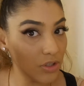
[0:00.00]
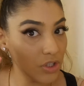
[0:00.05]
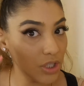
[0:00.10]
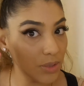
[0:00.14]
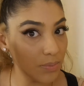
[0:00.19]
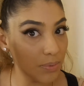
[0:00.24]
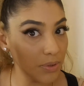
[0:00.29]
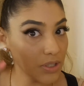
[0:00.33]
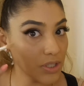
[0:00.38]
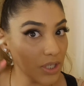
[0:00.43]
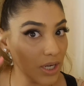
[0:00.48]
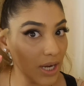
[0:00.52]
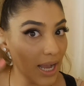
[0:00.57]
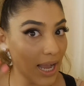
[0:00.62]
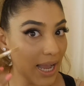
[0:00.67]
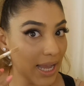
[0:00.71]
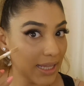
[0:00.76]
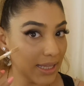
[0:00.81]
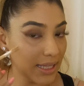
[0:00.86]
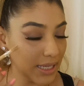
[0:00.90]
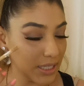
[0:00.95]
puts her
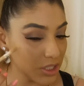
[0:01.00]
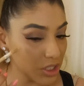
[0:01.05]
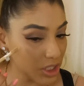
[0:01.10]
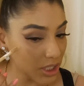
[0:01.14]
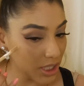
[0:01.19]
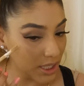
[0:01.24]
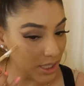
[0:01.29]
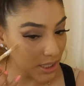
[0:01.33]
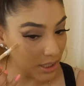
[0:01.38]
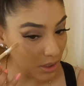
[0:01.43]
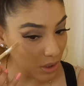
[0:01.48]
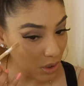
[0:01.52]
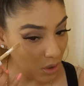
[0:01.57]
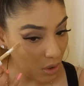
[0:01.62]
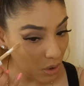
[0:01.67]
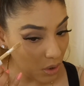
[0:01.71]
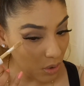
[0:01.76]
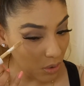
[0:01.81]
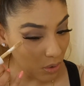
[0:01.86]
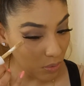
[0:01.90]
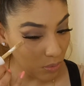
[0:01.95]
highlight shade
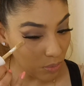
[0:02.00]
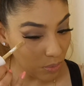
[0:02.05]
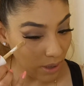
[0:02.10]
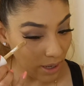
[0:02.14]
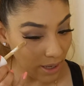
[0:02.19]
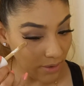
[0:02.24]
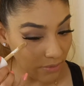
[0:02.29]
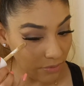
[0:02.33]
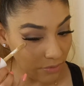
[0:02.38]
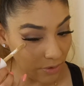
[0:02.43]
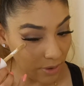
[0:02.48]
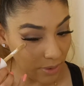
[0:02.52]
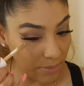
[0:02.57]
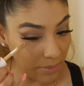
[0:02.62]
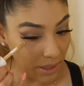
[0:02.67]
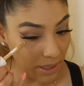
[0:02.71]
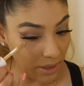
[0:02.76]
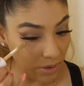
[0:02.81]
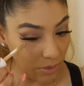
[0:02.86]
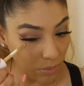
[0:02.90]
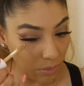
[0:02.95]
right from
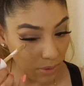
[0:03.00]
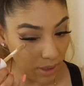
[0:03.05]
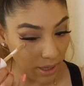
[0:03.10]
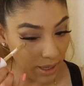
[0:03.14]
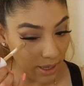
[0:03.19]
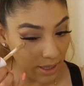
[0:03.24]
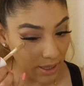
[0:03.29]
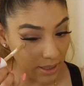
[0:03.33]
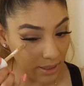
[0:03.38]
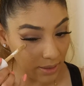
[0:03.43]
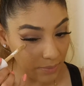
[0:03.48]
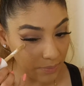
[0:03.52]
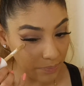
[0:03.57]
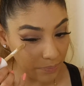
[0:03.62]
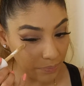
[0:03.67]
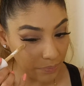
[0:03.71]
like right